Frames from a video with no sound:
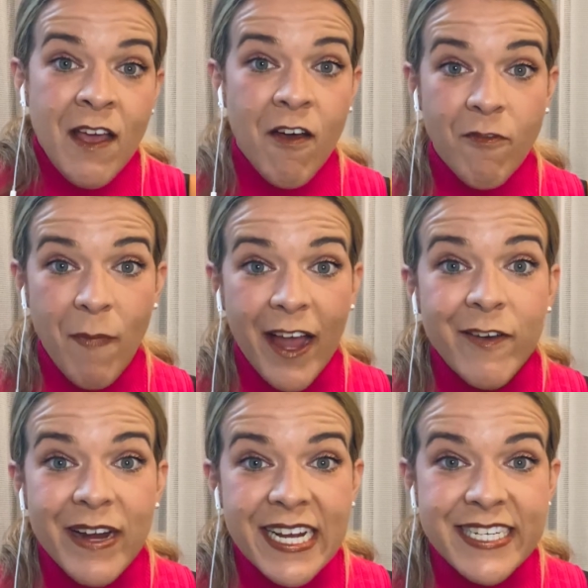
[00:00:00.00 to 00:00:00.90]
of my
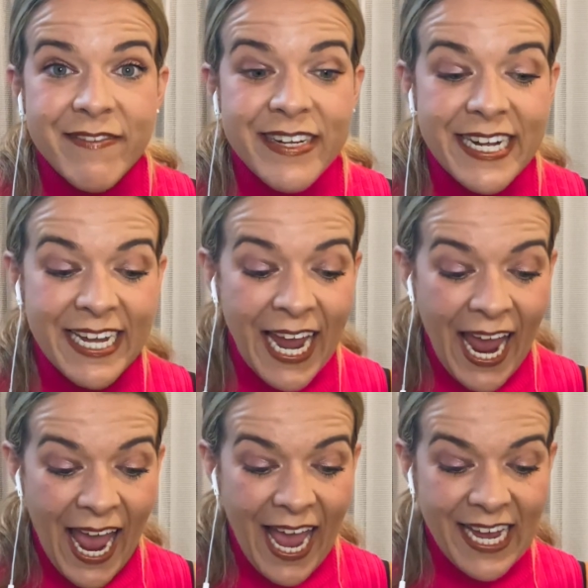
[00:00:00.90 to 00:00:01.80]
creativity
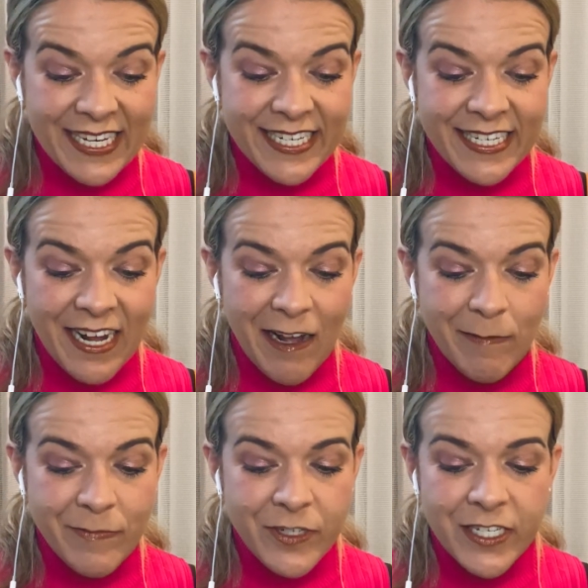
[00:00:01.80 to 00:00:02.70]
and
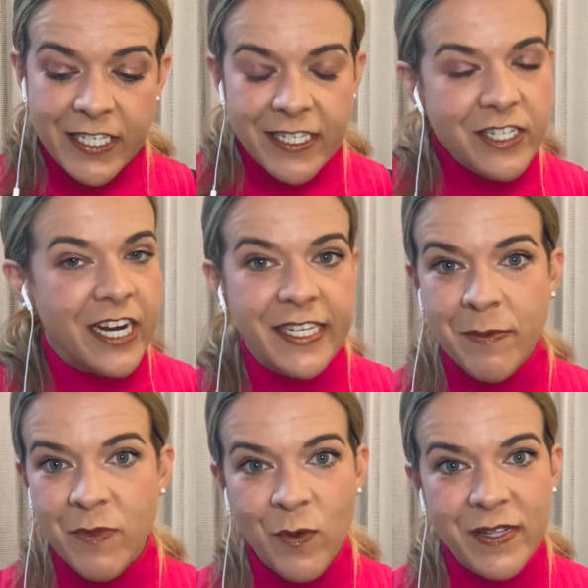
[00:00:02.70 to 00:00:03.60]
um, just share
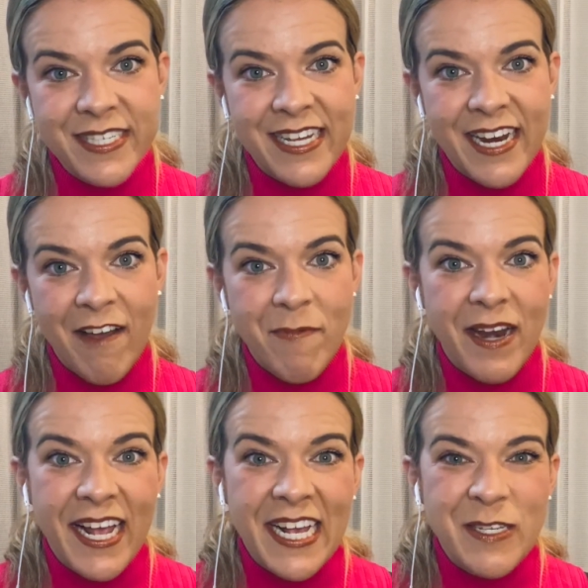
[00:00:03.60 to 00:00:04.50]
some thoughts that have been,
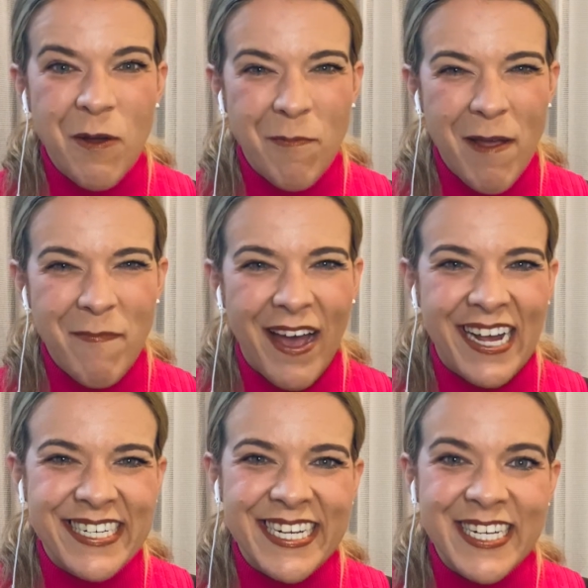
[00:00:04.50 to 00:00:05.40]
I guess, on my
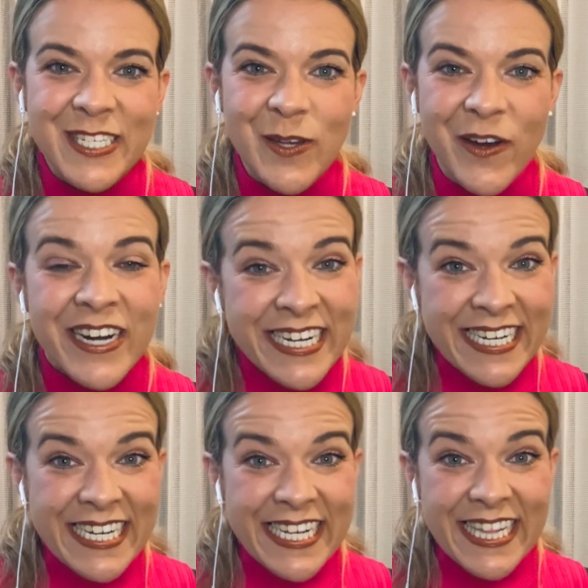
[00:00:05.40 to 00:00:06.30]
mind. And so,
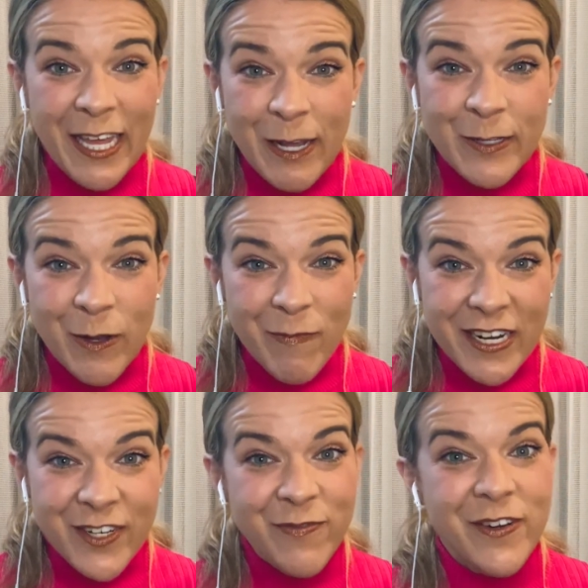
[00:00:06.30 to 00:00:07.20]
thank you so
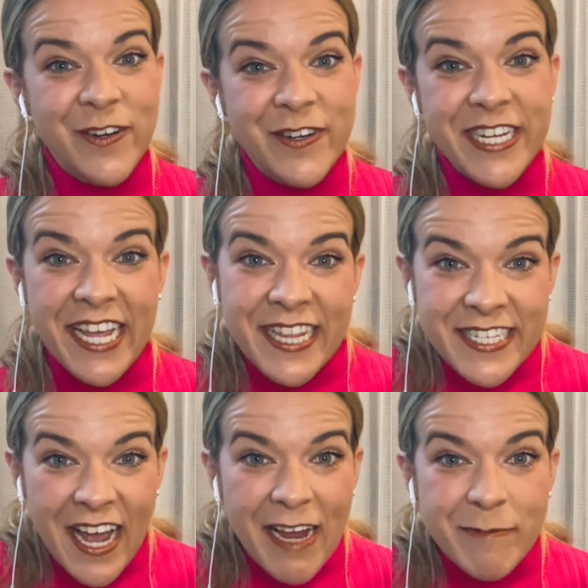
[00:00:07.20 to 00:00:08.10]
much for taking the
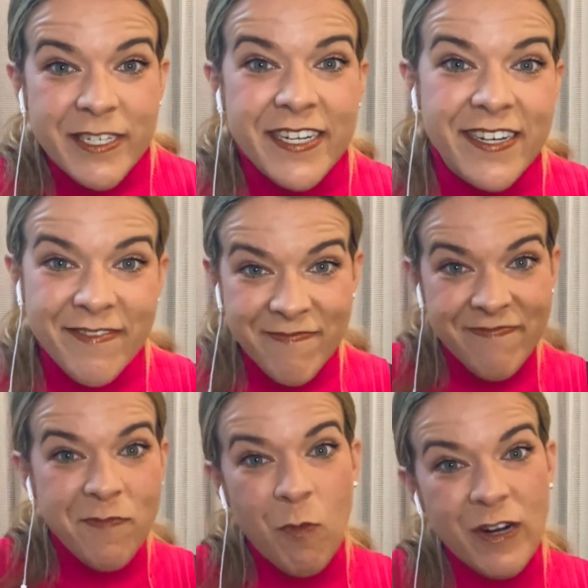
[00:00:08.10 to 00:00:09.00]
time to
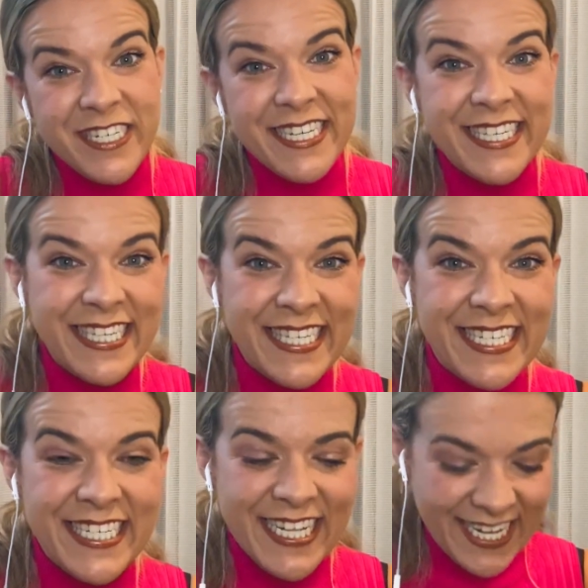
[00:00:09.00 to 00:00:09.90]
watch this,
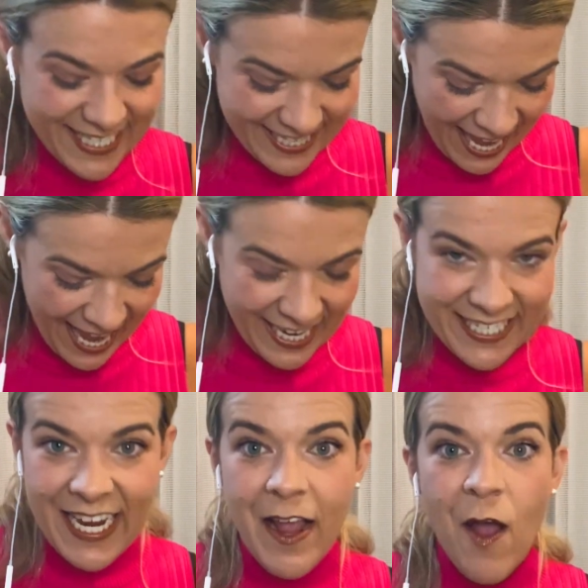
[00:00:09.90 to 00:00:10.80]
listen to this,
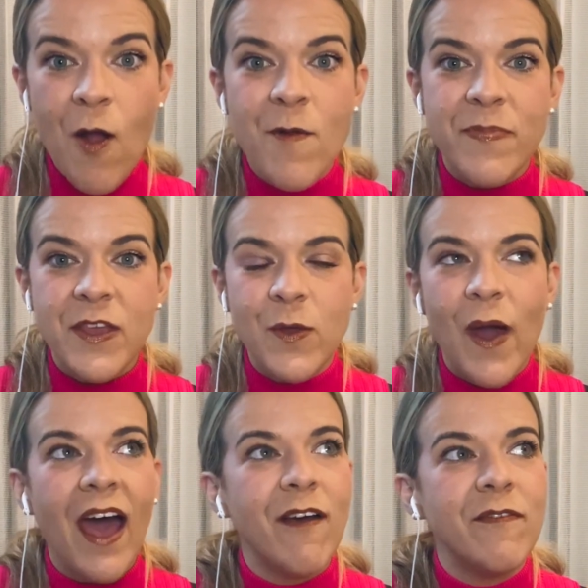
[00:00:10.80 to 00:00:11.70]
and I hope that you
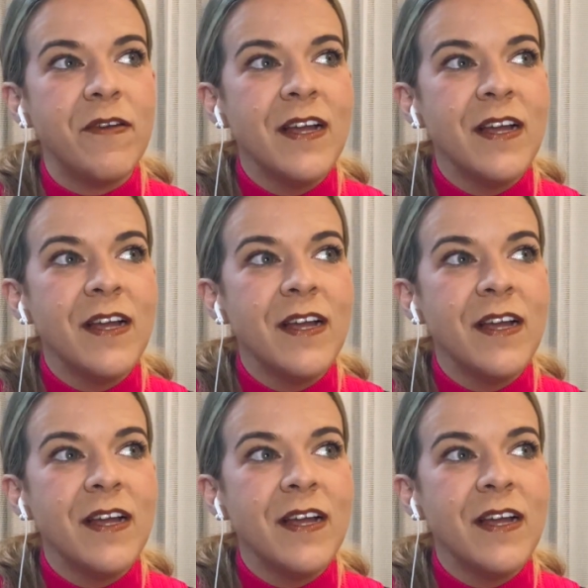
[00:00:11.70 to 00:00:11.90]
have